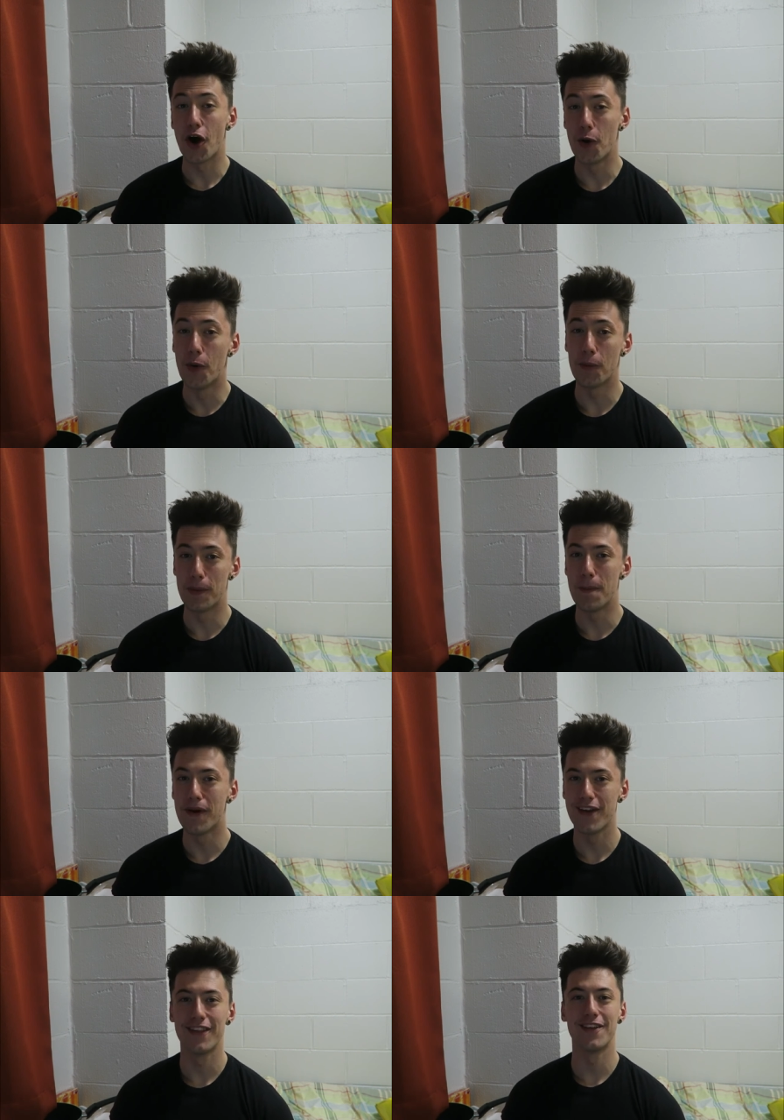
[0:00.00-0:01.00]
I will be
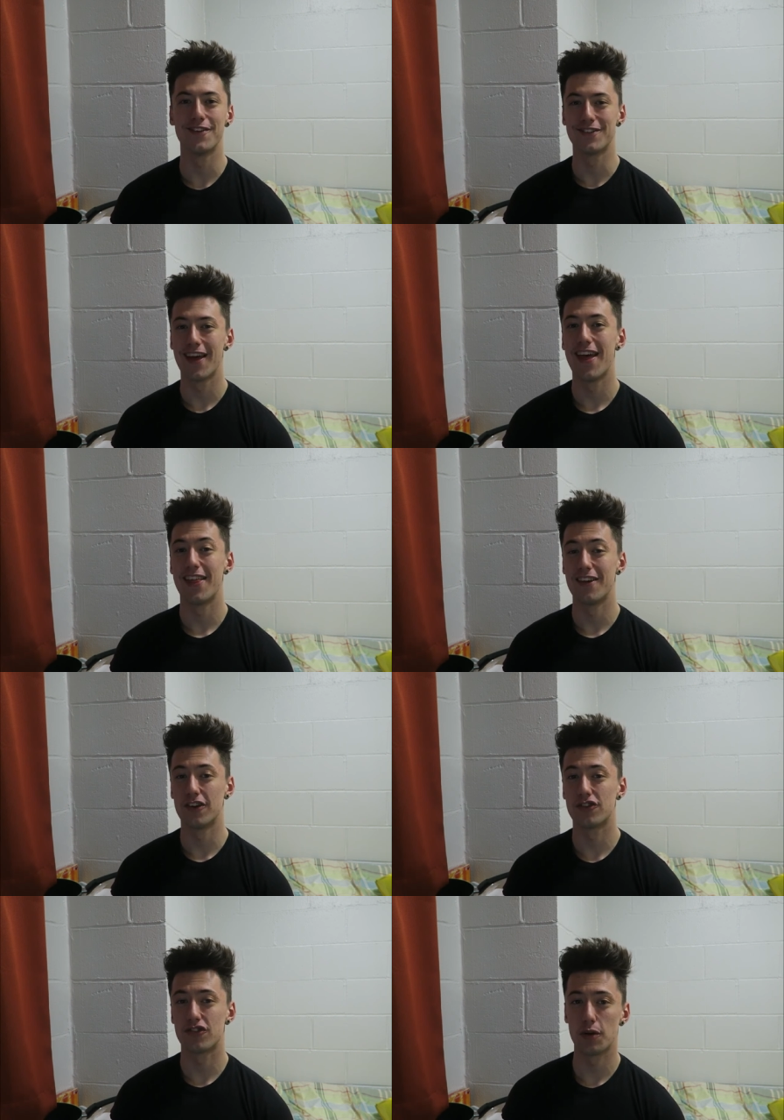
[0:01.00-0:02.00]
buying those. They're
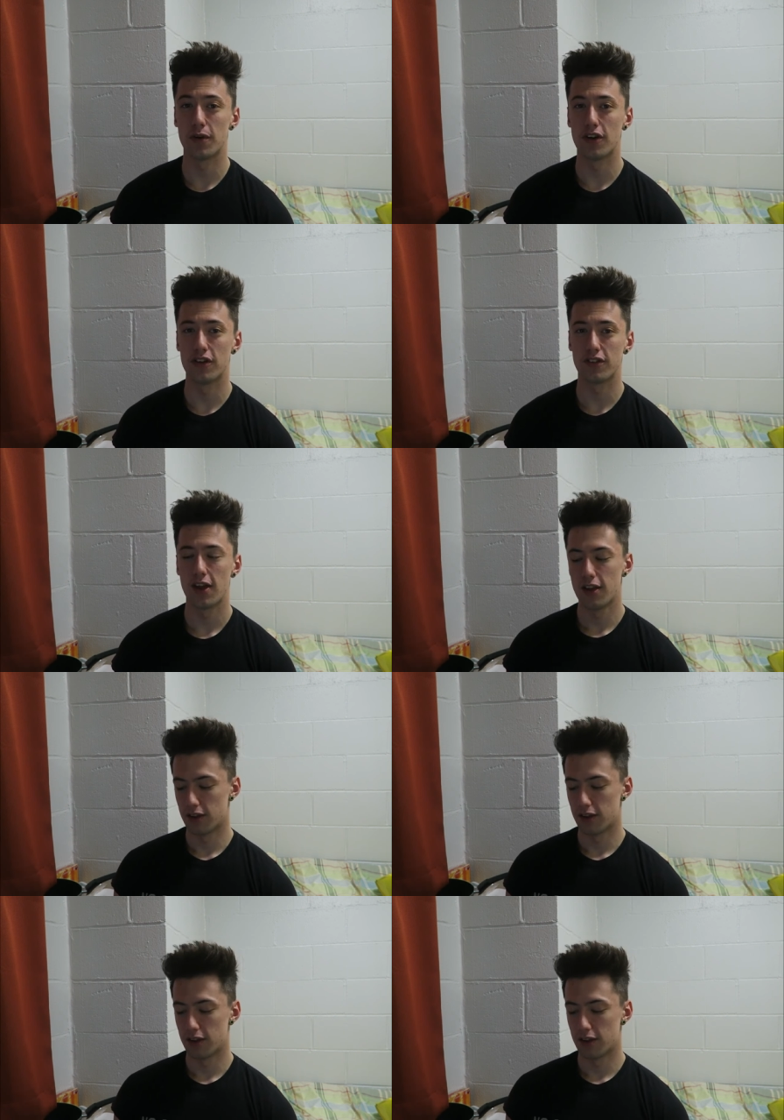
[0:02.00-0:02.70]
extremely nice.